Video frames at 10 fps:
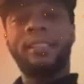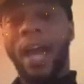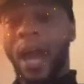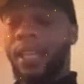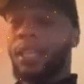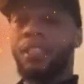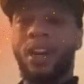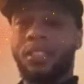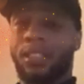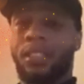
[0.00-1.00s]
tired of your
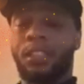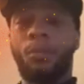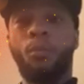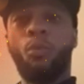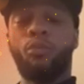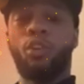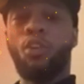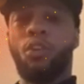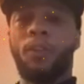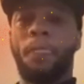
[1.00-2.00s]
narcissism and moved
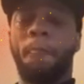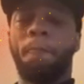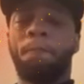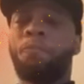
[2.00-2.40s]
on,